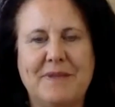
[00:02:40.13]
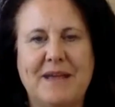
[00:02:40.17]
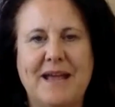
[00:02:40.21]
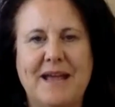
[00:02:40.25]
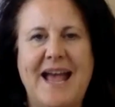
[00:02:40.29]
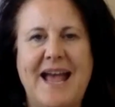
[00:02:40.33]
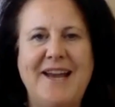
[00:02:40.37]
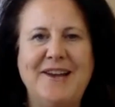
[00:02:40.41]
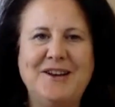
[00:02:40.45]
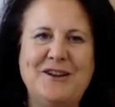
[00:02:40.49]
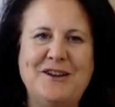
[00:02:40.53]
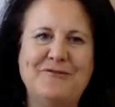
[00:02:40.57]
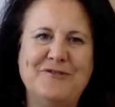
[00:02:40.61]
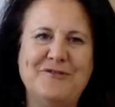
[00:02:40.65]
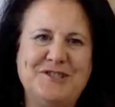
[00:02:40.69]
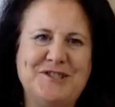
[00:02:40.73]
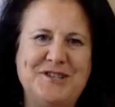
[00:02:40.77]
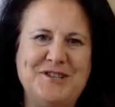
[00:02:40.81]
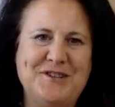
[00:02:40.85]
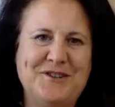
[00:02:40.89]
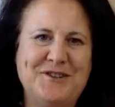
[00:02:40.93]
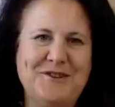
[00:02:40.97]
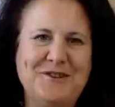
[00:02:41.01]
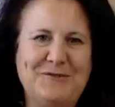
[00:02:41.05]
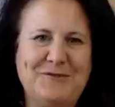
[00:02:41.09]
hand over
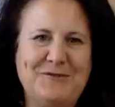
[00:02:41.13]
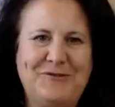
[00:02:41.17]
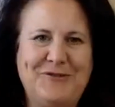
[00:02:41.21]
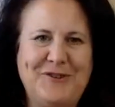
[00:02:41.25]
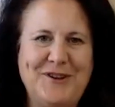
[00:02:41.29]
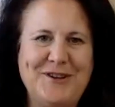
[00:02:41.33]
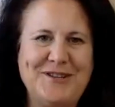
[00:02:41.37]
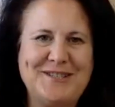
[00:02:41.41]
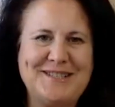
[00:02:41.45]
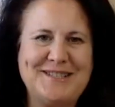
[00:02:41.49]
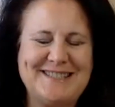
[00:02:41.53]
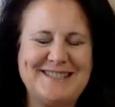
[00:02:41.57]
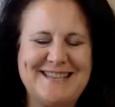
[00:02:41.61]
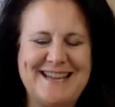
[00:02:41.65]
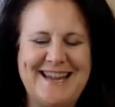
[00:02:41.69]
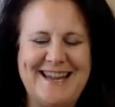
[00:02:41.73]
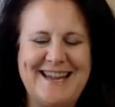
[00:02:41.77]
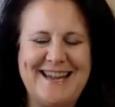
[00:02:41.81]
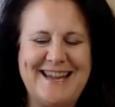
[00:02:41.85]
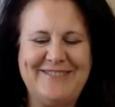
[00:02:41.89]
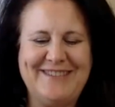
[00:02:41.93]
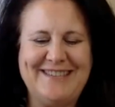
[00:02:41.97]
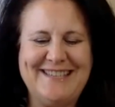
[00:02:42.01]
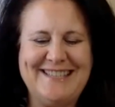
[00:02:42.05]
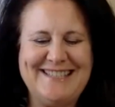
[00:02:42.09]
to you first,
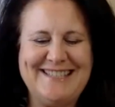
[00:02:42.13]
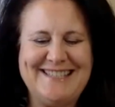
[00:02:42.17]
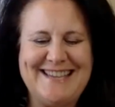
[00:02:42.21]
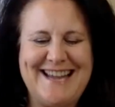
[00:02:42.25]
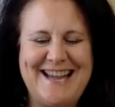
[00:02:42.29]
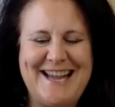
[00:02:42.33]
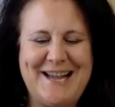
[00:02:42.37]
David.